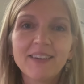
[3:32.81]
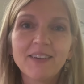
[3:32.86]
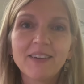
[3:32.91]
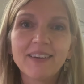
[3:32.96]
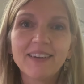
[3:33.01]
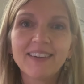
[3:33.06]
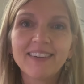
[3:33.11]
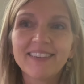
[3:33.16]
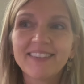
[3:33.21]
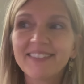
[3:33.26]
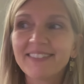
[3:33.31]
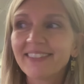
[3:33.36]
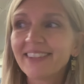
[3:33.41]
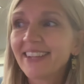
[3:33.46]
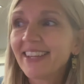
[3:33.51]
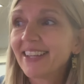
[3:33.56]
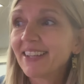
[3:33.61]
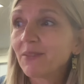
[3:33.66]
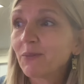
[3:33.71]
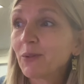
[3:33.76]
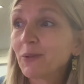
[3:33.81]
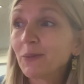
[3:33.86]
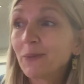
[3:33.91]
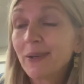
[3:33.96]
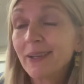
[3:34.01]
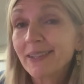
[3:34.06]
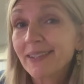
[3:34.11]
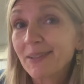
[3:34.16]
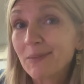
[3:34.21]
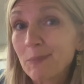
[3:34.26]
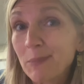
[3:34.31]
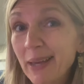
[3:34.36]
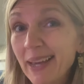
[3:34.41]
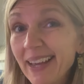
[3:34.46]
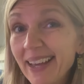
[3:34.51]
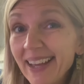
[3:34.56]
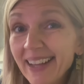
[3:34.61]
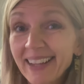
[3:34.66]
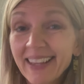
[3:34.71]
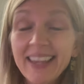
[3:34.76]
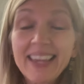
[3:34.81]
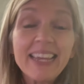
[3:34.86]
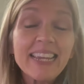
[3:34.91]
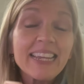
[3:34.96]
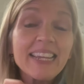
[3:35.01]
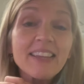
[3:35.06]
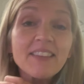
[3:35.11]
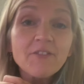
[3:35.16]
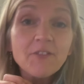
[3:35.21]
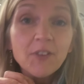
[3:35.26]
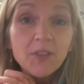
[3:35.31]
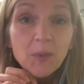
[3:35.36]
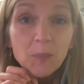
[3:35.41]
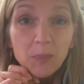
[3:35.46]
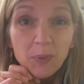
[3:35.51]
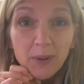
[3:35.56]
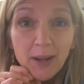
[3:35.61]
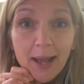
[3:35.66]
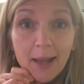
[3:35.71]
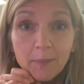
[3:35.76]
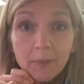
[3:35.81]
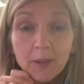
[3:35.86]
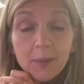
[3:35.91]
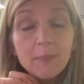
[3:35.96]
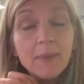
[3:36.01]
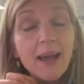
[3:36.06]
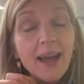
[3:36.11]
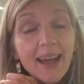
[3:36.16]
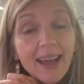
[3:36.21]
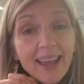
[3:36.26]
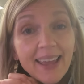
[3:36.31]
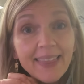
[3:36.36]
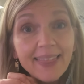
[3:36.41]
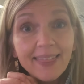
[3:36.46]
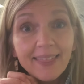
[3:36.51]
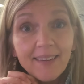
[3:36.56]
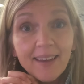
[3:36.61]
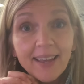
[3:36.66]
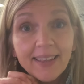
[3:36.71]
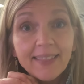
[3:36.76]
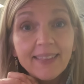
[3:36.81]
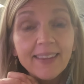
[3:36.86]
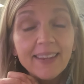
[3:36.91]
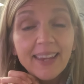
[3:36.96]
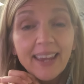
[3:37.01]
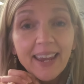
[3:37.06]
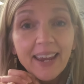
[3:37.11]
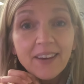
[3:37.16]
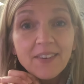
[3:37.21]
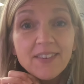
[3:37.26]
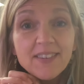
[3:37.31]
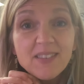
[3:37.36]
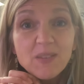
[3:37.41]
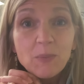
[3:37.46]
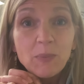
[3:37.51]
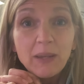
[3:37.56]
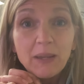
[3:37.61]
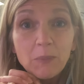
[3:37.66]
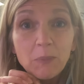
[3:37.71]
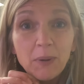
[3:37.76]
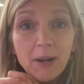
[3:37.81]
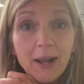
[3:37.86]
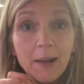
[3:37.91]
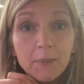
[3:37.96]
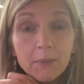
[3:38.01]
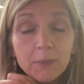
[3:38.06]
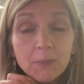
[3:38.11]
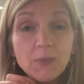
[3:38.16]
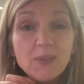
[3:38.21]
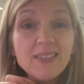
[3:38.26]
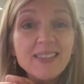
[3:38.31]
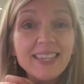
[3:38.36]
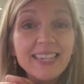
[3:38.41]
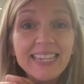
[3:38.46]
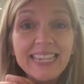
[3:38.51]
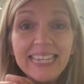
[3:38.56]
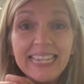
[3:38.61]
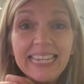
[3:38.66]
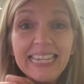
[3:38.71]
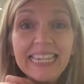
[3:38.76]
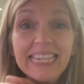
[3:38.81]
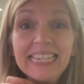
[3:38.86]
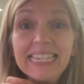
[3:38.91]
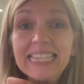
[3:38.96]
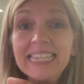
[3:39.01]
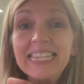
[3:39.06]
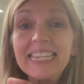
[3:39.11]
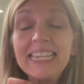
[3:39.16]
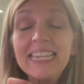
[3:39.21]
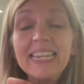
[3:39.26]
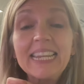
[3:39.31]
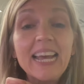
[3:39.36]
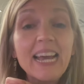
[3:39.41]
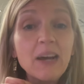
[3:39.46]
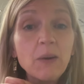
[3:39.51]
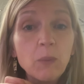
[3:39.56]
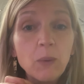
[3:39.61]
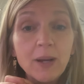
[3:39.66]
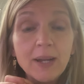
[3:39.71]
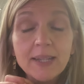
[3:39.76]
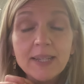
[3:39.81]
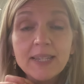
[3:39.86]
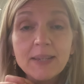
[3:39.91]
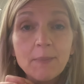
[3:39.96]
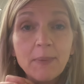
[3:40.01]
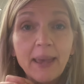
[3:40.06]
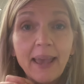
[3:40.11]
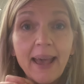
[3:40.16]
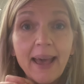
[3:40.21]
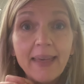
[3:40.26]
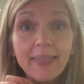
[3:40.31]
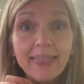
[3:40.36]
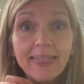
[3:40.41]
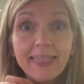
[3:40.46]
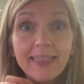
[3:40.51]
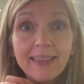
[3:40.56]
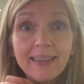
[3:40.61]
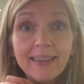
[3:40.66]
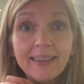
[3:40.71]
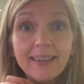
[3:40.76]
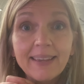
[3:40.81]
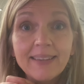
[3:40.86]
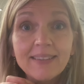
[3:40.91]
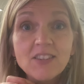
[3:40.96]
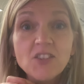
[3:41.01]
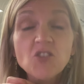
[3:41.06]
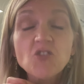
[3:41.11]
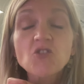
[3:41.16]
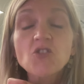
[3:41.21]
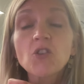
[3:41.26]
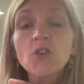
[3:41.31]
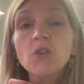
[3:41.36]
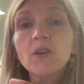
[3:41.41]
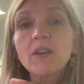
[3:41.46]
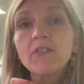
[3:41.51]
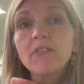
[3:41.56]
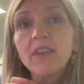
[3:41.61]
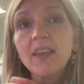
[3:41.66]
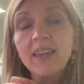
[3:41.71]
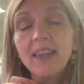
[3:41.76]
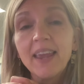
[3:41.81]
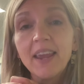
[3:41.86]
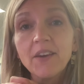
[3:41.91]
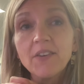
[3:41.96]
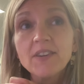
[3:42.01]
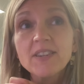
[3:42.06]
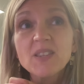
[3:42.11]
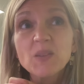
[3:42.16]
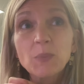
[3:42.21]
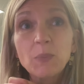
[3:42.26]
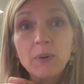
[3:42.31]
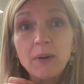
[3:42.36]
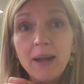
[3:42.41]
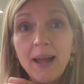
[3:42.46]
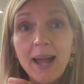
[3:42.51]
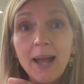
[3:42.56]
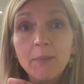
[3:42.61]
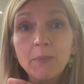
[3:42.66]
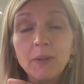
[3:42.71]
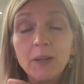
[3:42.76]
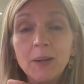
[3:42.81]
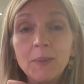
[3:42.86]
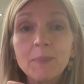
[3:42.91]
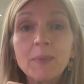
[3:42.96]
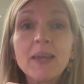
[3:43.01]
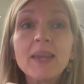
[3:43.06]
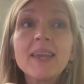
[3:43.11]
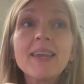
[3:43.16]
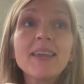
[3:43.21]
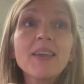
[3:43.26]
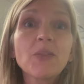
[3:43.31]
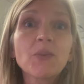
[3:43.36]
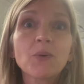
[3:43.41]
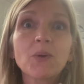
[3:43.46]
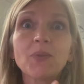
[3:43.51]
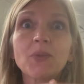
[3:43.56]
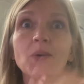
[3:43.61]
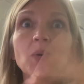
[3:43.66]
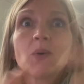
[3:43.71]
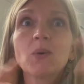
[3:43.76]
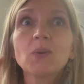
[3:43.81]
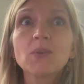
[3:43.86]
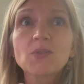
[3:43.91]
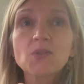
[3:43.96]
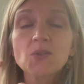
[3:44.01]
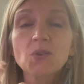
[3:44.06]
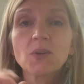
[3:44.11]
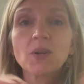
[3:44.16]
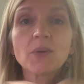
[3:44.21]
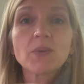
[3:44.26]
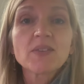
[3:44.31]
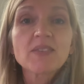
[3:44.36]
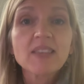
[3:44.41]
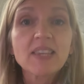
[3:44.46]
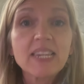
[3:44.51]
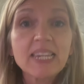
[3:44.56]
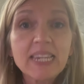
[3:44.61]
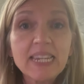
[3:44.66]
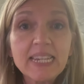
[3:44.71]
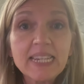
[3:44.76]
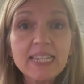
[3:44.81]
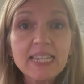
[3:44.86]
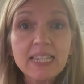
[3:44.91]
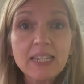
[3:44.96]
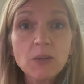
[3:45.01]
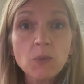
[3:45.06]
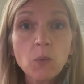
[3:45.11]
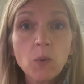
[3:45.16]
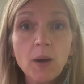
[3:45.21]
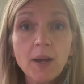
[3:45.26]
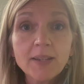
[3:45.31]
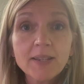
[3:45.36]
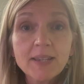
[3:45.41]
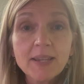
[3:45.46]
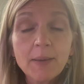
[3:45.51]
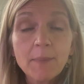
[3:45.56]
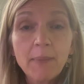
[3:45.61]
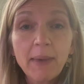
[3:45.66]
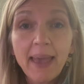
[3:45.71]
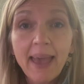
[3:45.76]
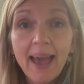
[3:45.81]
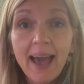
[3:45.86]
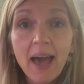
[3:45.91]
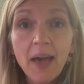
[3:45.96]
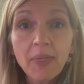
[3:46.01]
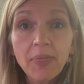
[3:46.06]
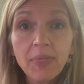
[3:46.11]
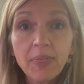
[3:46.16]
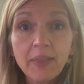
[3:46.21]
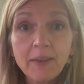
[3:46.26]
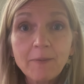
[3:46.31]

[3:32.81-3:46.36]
All right, well, welcome back. For the problem, I thought that Harry's big problem was that he did not want a bath. So if Harry's problem throughout the whole story was that he didn't want a bath,